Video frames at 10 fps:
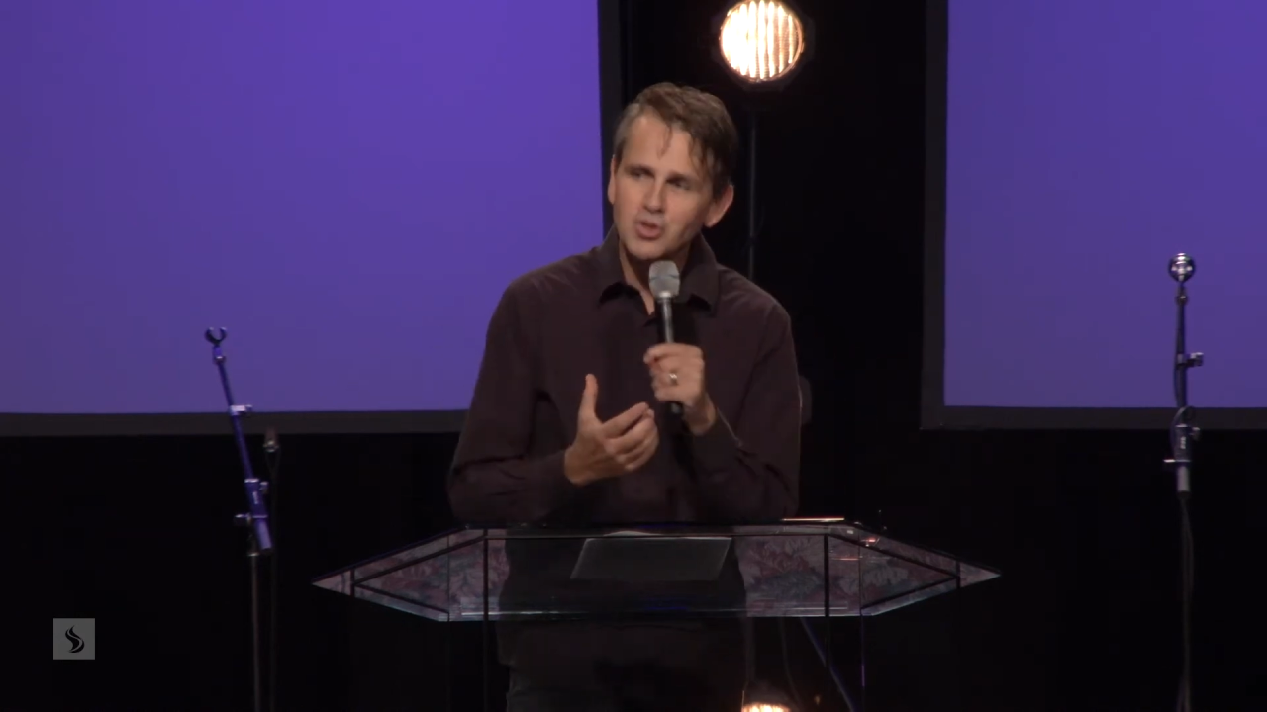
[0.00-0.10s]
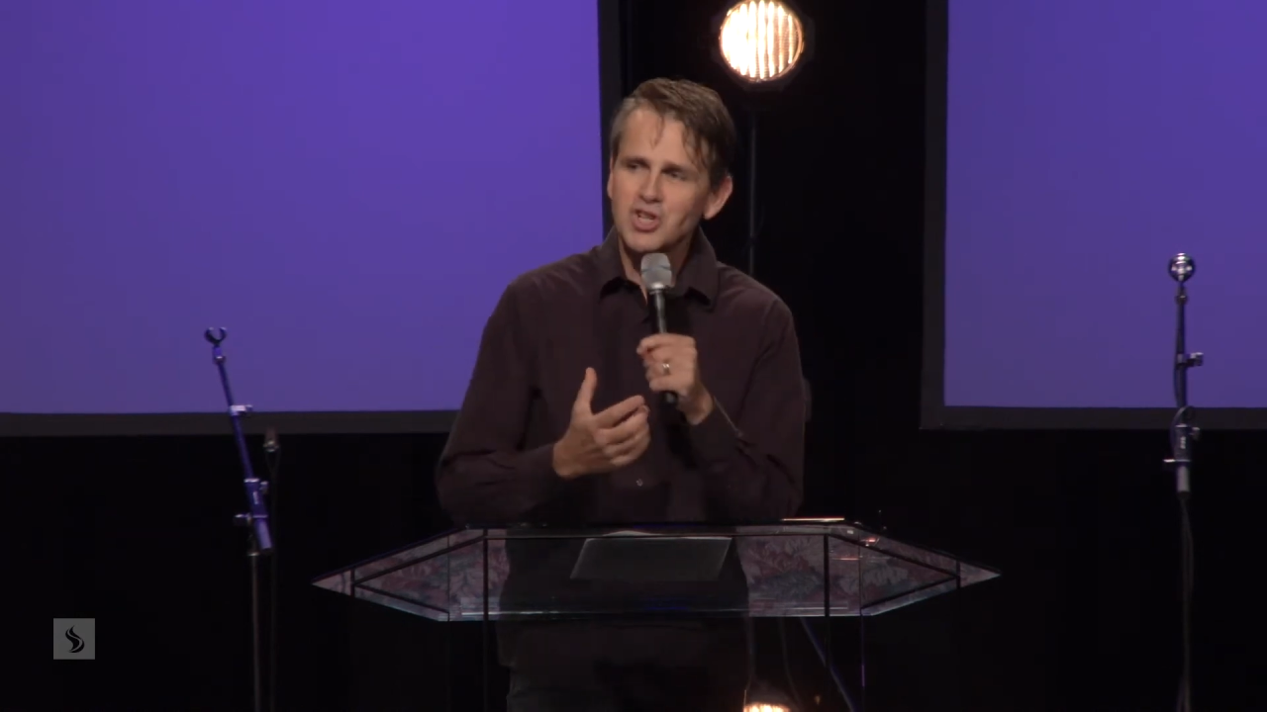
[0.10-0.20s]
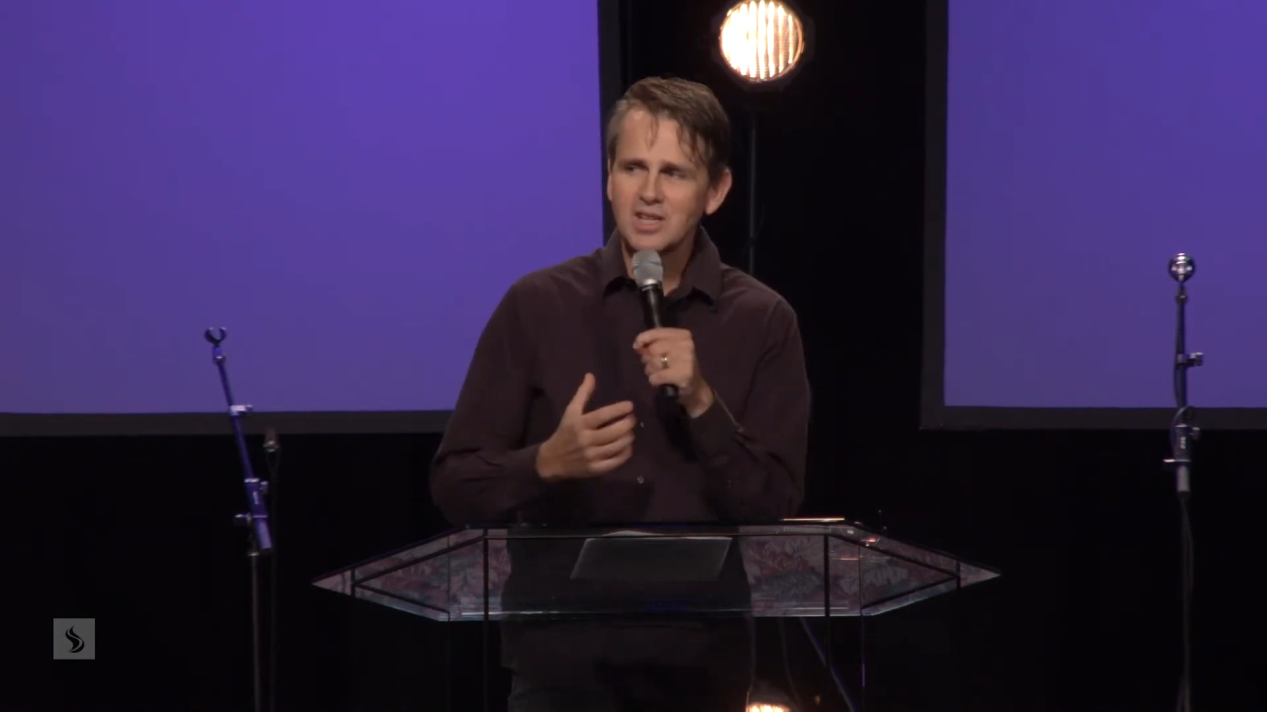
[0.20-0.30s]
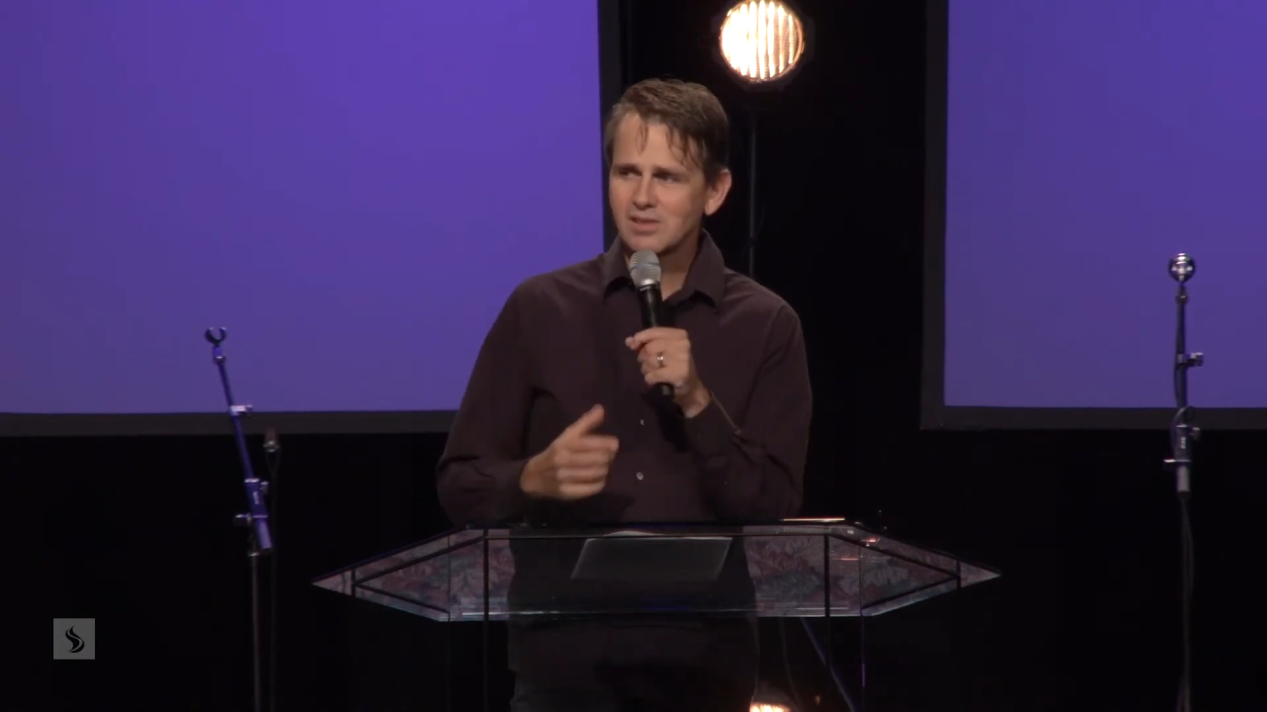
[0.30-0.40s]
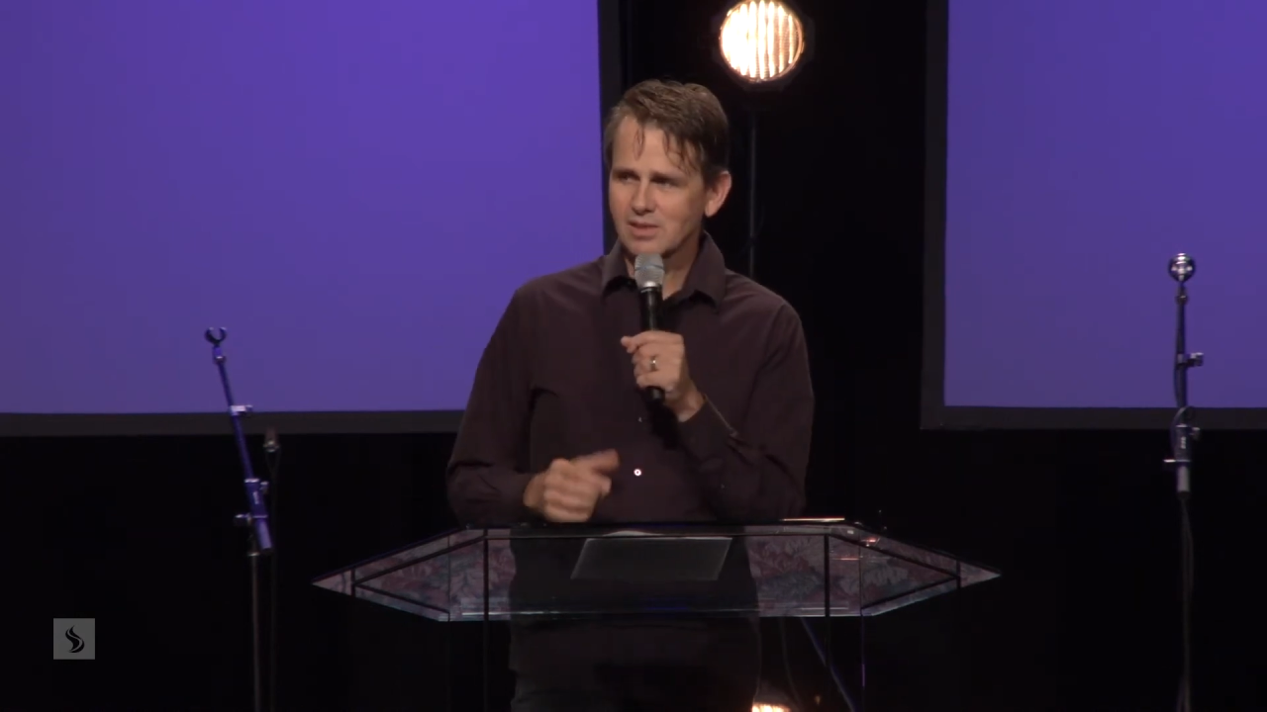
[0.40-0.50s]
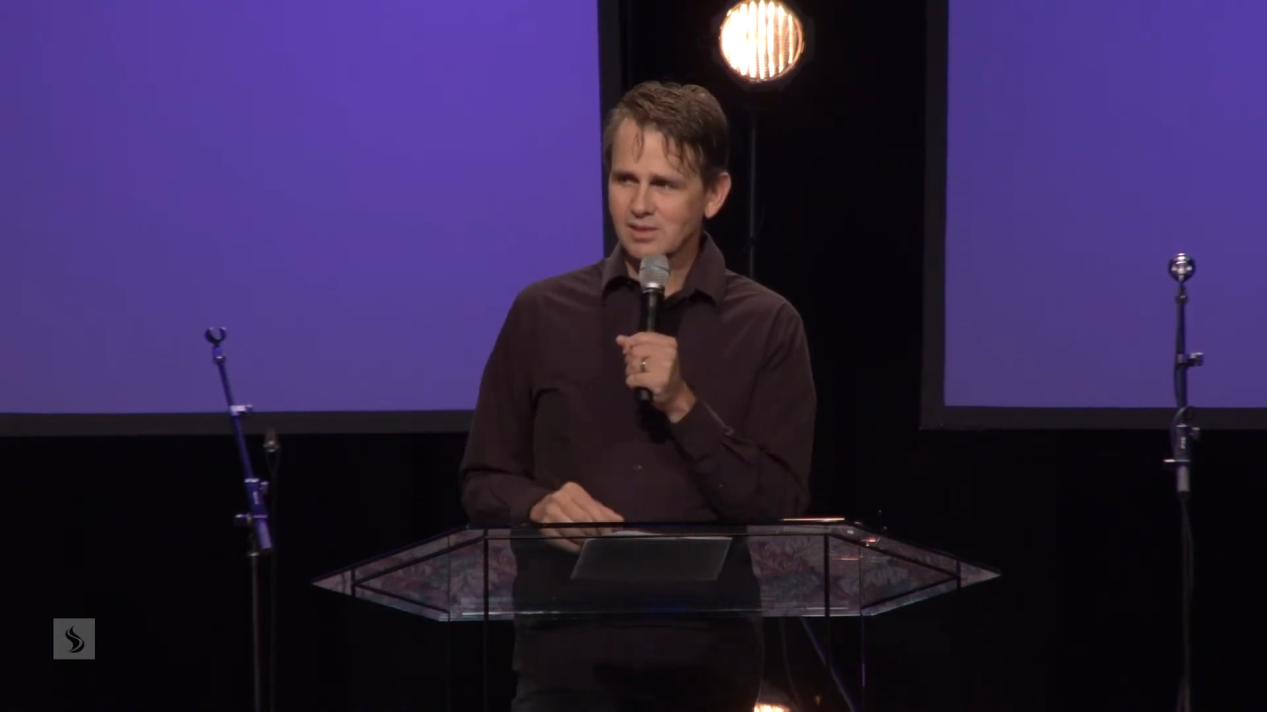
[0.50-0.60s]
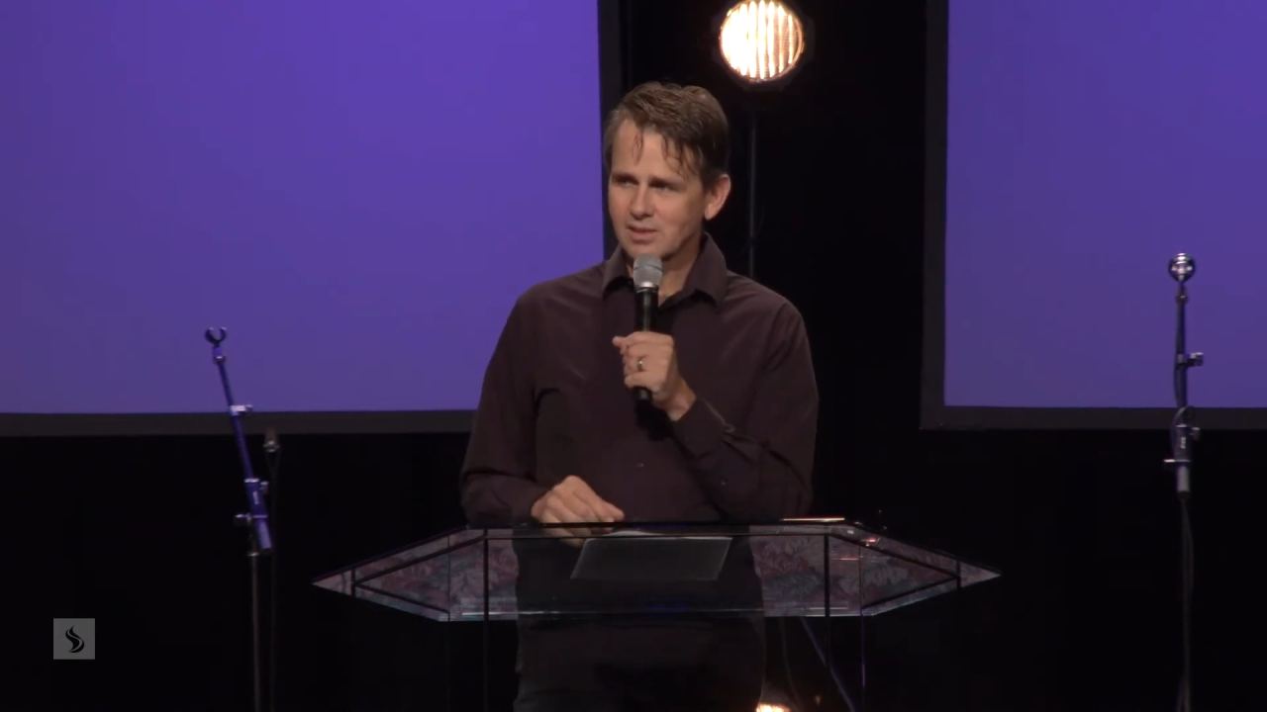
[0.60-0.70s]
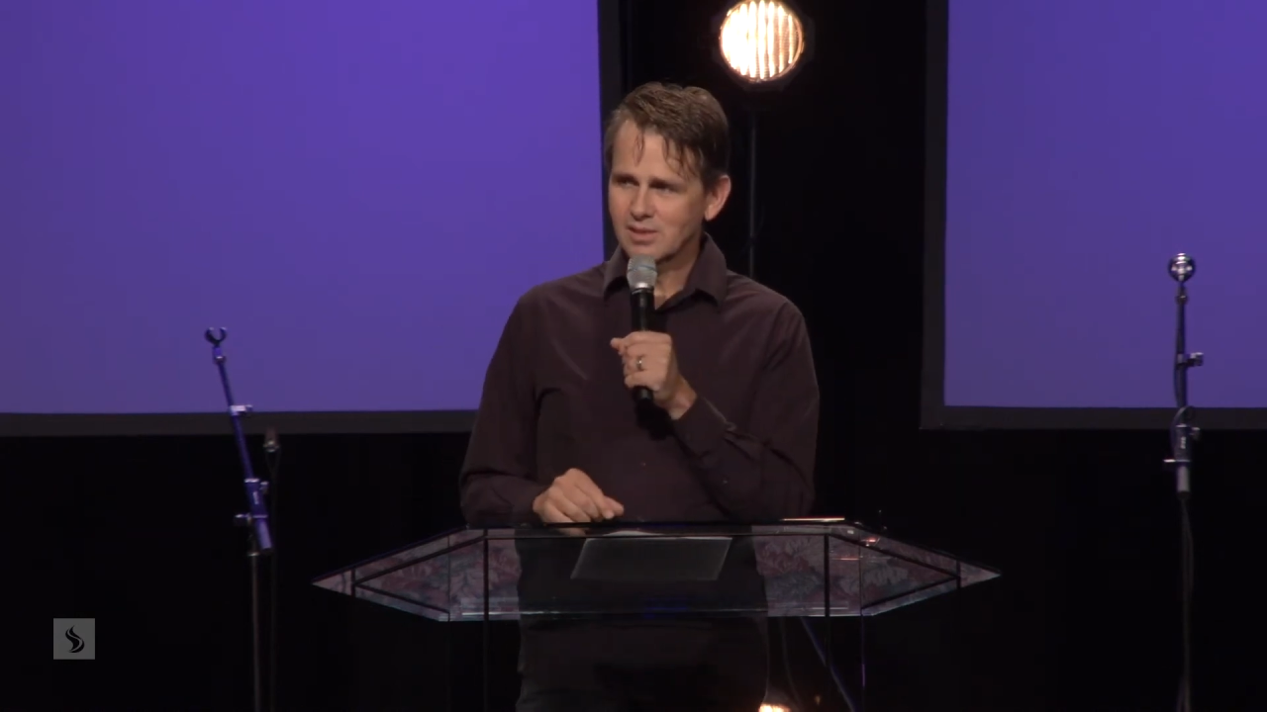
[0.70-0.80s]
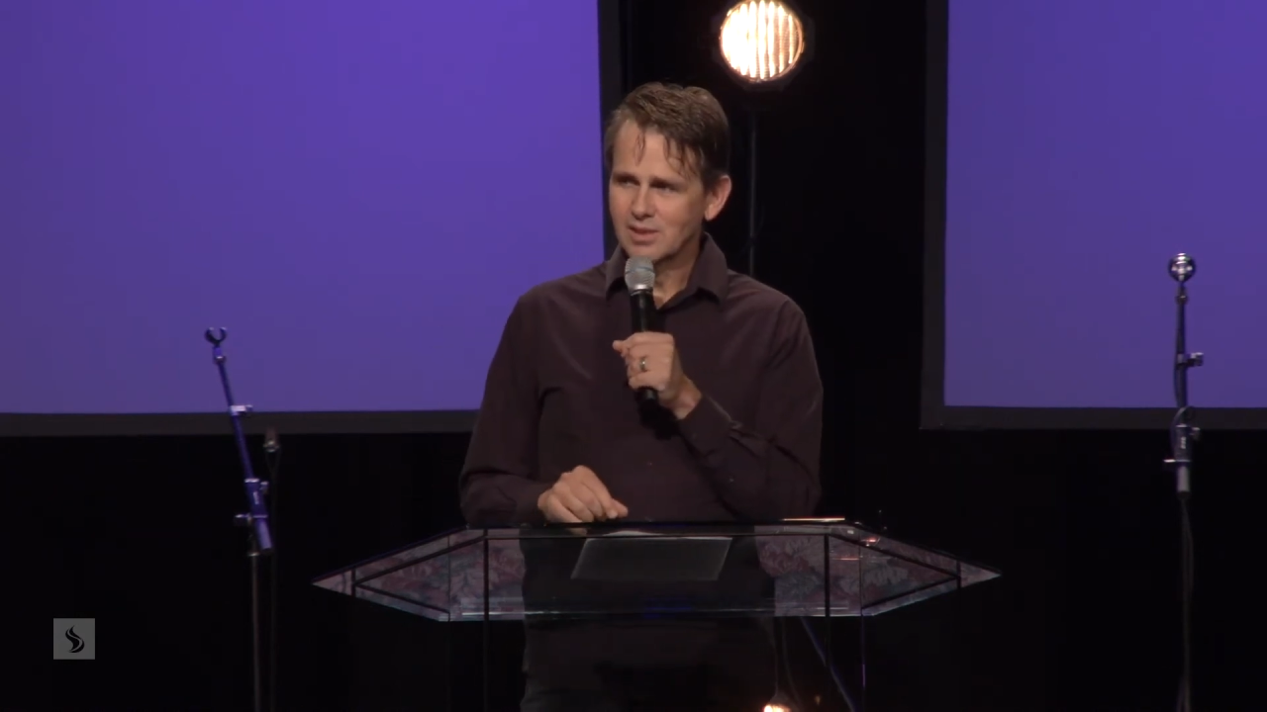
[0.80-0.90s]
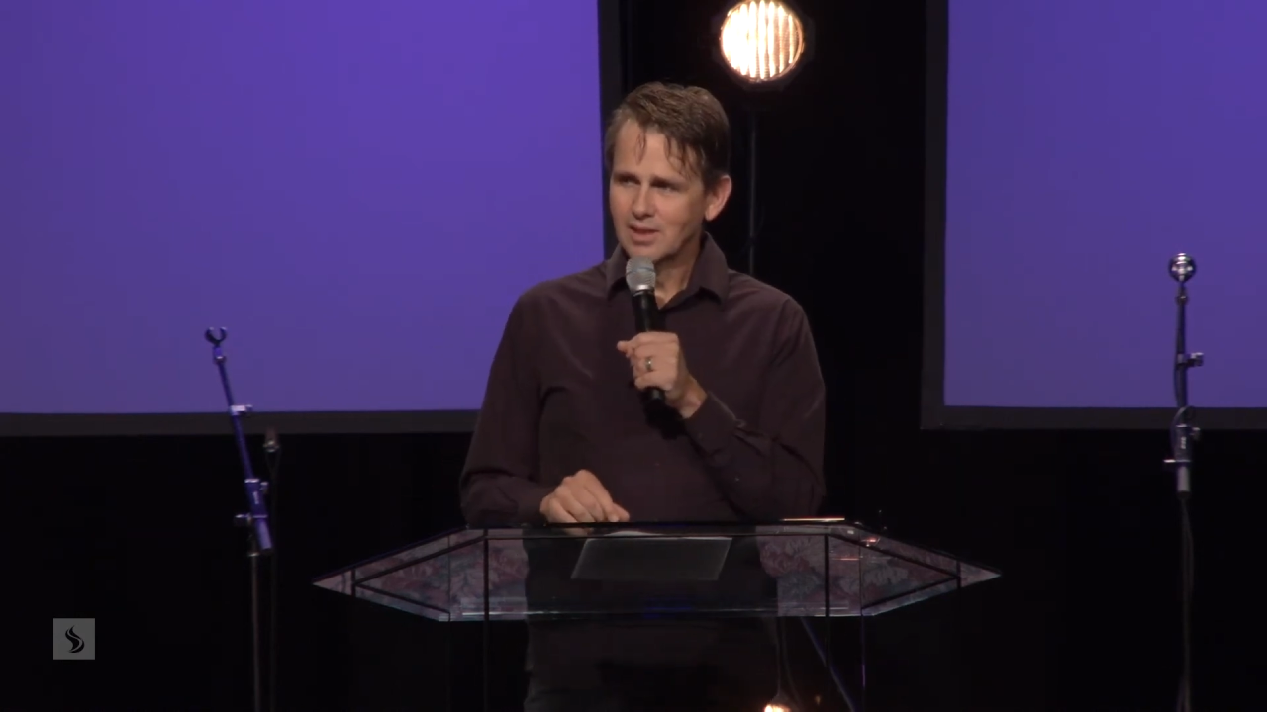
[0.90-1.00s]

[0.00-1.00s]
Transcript: Jesus.